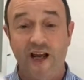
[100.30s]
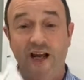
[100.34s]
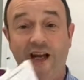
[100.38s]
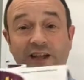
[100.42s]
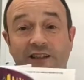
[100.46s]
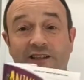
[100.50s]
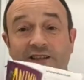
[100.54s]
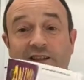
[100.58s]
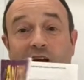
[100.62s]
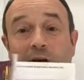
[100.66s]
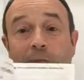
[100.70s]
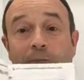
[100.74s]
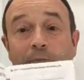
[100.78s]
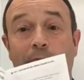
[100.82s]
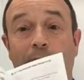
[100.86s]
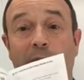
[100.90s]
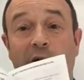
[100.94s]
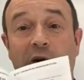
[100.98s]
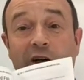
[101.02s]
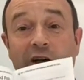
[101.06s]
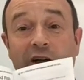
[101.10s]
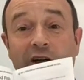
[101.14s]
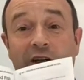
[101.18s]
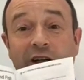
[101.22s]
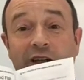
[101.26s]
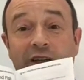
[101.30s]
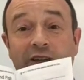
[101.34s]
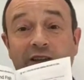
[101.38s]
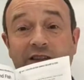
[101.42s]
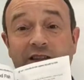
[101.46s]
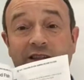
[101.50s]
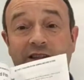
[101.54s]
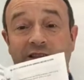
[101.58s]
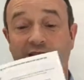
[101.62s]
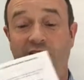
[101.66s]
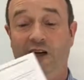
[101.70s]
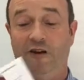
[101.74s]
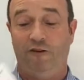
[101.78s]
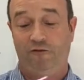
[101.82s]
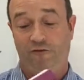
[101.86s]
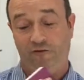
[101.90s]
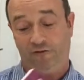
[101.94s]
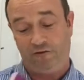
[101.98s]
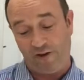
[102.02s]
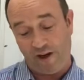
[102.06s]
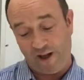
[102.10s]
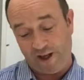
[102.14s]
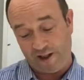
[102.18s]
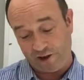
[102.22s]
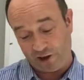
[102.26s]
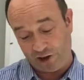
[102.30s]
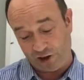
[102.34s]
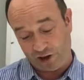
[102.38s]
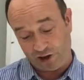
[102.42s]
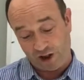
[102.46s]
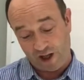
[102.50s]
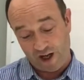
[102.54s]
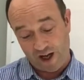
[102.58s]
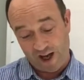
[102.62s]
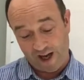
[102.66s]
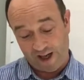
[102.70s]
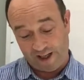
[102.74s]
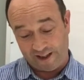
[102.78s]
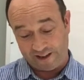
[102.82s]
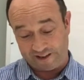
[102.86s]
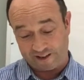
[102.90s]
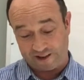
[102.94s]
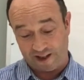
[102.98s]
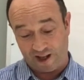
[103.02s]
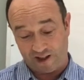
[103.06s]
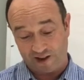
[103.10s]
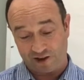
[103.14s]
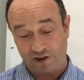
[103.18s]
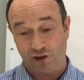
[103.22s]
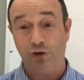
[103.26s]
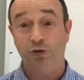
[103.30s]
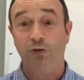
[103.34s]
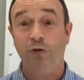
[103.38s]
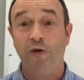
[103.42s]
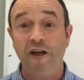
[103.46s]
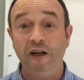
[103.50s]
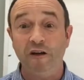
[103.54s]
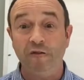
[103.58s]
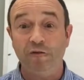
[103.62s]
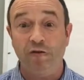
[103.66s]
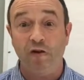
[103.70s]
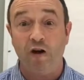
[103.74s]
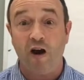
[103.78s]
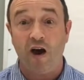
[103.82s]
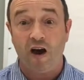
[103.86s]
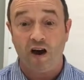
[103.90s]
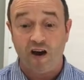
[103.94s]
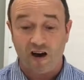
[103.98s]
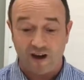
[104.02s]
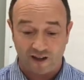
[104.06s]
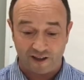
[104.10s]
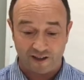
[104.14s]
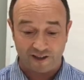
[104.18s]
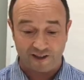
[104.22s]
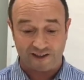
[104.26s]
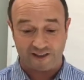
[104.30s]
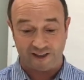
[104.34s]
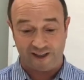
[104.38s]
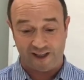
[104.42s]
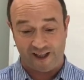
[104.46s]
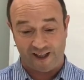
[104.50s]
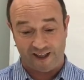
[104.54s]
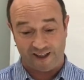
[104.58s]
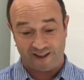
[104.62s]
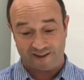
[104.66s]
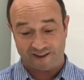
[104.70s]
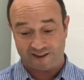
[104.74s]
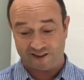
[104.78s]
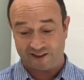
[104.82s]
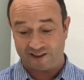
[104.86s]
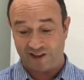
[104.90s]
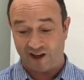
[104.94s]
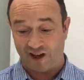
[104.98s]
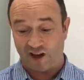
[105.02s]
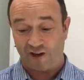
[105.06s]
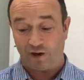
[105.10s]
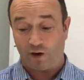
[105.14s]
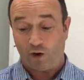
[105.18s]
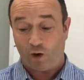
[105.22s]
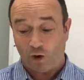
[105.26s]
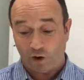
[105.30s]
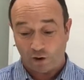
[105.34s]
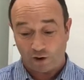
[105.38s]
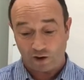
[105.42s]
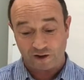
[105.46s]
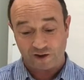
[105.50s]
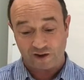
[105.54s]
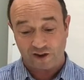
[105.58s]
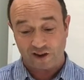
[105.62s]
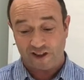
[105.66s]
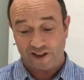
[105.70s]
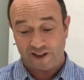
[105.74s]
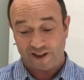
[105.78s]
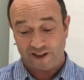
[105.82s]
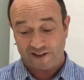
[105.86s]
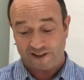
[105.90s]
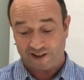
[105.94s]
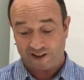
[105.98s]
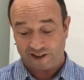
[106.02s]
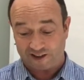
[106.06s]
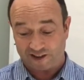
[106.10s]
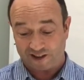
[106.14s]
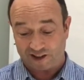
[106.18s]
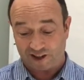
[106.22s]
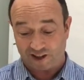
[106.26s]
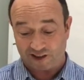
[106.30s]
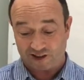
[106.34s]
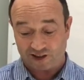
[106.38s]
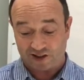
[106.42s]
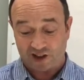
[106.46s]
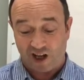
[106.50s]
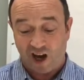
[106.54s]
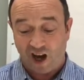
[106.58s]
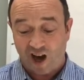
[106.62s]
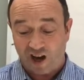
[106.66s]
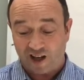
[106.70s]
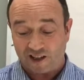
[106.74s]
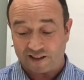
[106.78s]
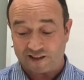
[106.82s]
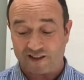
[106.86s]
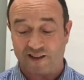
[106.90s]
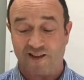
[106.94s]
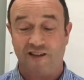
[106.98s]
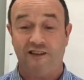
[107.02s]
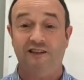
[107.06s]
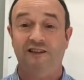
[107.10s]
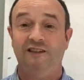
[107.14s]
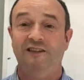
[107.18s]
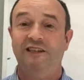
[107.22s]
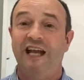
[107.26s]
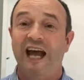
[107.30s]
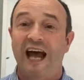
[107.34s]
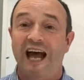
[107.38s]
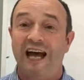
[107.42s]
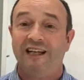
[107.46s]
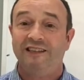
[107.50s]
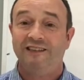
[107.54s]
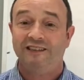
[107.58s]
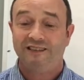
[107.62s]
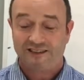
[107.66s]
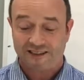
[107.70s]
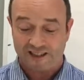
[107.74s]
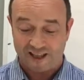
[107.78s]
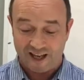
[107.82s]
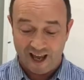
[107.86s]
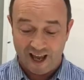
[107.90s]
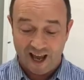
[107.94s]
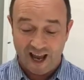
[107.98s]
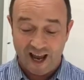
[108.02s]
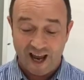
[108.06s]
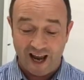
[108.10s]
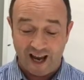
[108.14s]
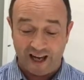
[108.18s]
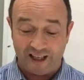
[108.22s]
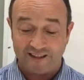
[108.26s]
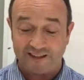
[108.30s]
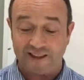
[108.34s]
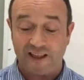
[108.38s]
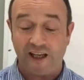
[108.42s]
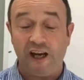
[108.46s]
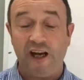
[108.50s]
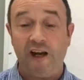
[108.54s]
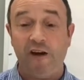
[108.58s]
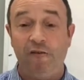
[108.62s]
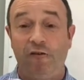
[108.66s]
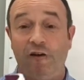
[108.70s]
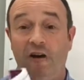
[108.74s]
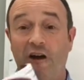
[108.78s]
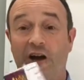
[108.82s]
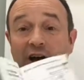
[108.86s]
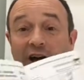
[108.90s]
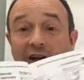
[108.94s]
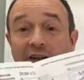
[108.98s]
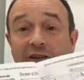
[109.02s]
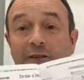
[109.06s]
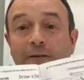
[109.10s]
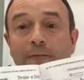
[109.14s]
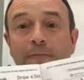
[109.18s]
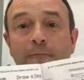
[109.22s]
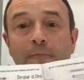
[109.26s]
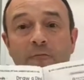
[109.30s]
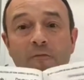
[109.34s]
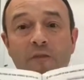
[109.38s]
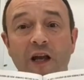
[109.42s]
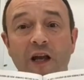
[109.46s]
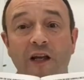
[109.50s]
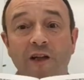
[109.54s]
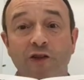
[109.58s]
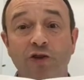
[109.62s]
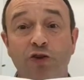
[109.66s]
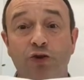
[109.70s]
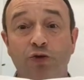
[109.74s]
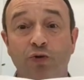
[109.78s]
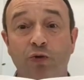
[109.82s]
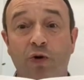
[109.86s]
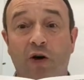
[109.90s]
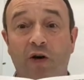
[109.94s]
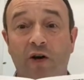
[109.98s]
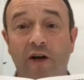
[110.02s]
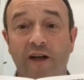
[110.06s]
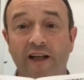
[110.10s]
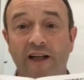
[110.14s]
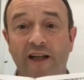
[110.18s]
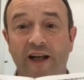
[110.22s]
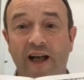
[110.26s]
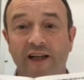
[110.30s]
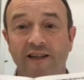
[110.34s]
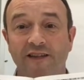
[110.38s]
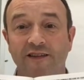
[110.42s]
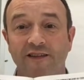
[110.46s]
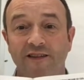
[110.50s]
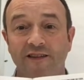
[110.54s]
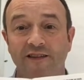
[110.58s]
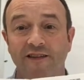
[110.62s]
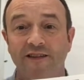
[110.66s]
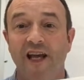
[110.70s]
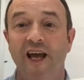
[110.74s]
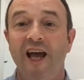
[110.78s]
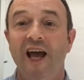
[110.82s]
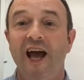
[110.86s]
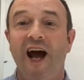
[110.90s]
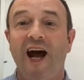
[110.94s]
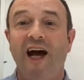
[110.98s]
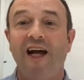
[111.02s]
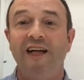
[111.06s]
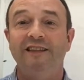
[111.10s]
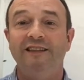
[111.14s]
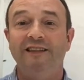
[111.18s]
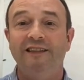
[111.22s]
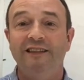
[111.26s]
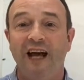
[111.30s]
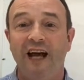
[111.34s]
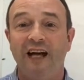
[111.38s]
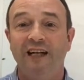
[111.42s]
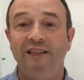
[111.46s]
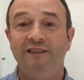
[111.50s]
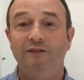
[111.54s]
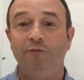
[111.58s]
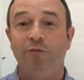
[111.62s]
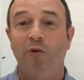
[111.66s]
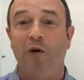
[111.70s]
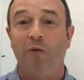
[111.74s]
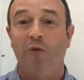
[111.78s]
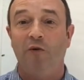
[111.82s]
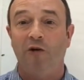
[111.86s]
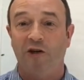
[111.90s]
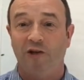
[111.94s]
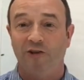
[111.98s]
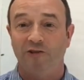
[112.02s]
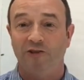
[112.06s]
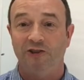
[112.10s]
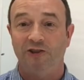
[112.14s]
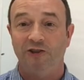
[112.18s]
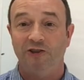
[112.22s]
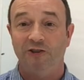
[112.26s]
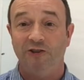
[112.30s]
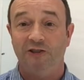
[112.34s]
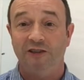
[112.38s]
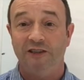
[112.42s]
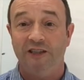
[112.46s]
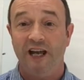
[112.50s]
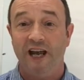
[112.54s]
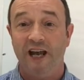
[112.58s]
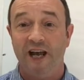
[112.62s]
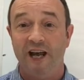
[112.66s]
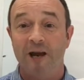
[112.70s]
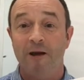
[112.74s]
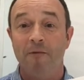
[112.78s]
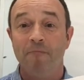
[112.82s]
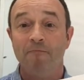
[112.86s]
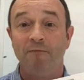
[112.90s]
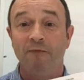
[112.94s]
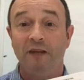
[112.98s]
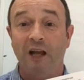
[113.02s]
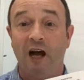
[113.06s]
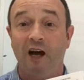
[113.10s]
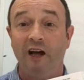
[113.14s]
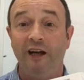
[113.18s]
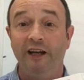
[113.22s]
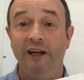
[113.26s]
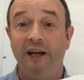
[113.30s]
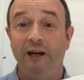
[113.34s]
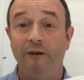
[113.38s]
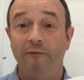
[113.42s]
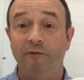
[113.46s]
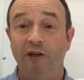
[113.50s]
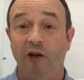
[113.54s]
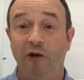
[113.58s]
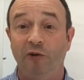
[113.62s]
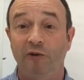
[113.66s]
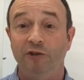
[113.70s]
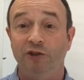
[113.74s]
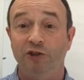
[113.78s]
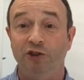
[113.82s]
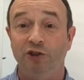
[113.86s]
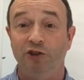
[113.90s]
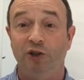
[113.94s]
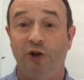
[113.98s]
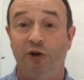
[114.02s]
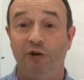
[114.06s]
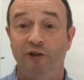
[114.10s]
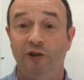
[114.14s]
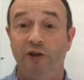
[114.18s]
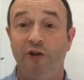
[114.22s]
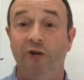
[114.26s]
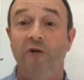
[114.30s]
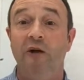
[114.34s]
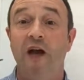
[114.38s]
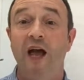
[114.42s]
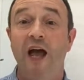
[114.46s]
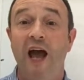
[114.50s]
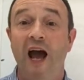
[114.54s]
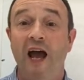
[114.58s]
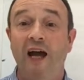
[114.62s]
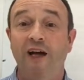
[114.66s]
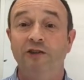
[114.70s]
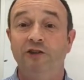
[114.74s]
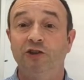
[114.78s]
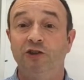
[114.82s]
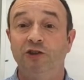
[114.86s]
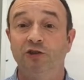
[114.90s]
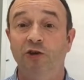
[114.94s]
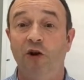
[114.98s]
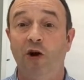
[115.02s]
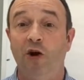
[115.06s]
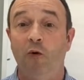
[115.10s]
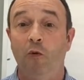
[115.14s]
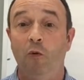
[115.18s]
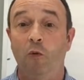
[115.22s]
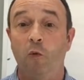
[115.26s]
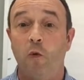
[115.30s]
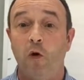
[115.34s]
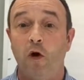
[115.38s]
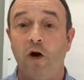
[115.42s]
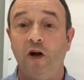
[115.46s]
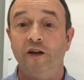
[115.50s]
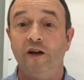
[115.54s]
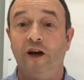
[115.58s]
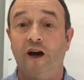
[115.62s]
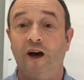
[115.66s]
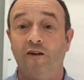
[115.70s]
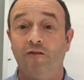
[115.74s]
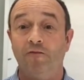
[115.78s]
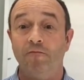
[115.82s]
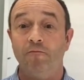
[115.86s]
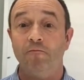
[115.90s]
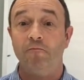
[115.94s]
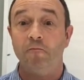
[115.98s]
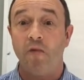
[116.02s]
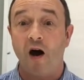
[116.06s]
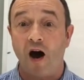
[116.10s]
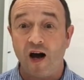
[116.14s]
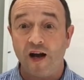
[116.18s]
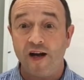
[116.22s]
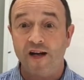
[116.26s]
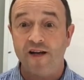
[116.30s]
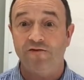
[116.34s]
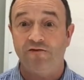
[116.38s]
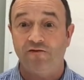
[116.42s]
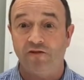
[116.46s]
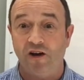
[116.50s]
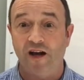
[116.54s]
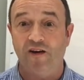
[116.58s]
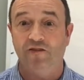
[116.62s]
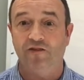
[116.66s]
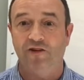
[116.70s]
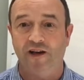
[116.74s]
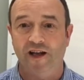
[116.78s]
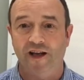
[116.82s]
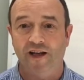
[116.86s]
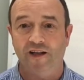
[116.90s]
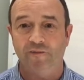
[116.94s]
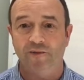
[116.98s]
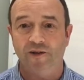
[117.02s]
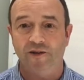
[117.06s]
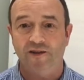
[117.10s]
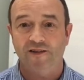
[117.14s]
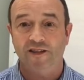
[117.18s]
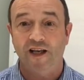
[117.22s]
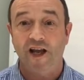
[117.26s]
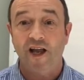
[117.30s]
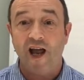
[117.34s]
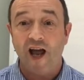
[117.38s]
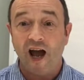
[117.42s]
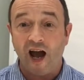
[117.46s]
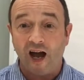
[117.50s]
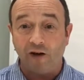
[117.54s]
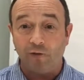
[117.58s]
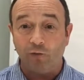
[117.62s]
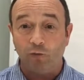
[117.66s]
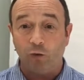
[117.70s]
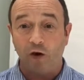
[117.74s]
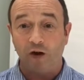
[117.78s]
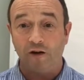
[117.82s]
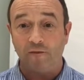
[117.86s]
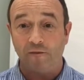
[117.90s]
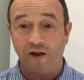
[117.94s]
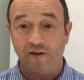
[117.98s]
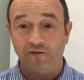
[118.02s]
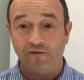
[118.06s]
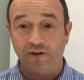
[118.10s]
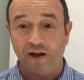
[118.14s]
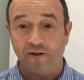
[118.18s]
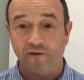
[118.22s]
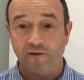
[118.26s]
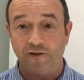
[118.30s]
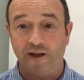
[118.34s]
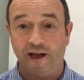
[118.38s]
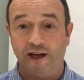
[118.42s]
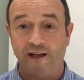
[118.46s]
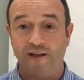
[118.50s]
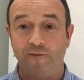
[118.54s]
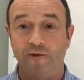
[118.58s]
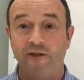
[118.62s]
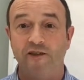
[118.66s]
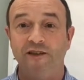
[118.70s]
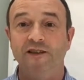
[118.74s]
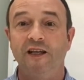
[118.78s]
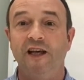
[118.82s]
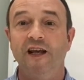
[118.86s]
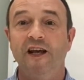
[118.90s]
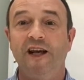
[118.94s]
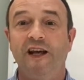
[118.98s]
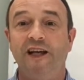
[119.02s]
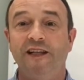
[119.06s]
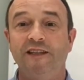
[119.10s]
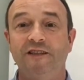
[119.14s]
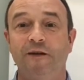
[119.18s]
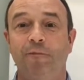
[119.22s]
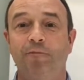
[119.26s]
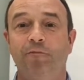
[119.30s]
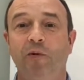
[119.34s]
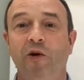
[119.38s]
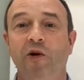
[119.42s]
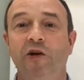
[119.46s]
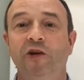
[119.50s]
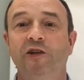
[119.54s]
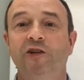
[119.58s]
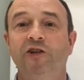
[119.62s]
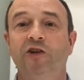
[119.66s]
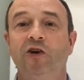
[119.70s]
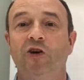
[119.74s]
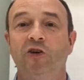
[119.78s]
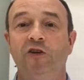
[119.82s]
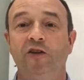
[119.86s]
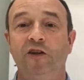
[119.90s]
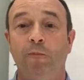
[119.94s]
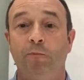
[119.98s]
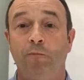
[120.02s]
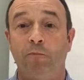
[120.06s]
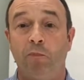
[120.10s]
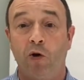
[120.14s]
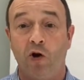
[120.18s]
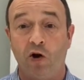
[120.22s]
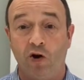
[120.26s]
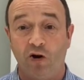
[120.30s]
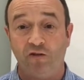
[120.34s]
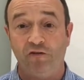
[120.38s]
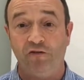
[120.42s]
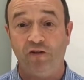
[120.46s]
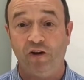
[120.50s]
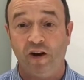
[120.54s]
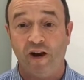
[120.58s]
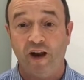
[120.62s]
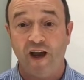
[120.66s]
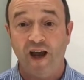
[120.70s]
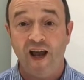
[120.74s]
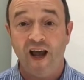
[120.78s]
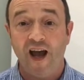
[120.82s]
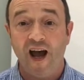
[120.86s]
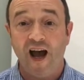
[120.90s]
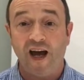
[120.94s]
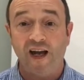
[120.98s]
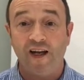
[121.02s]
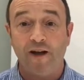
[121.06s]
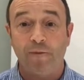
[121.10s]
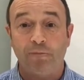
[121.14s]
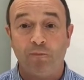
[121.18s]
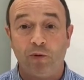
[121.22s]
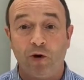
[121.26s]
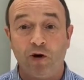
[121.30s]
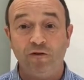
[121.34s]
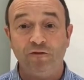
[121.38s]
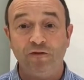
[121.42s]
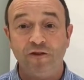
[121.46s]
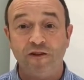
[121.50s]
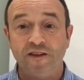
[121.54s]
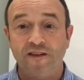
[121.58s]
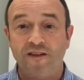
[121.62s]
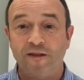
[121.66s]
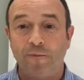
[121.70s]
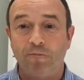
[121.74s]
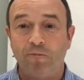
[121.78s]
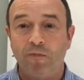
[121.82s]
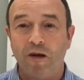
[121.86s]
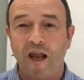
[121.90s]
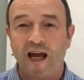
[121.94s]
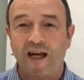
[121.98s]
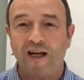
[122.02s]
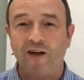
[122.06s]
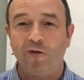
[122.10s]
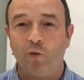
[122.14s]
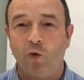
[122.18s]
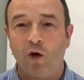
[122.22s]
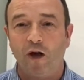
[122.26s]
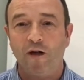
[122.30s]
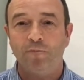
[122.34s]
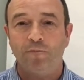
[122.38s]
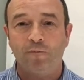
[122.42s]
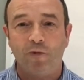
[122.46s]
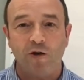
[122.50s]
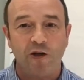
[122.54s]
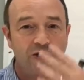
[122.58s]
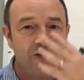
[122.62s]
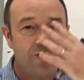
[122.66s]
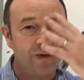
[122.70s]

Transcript: It's got birds, it's got fish, it's got tree frogs, it's got horses, it's got dogs, it's got cats. It's even got drawing lessons. And that's what we're going to do today. I am going to show you how to draw one of my favourite animals. And one of my favourite animals is a bird called a puffin. And a puffin is a black and white bird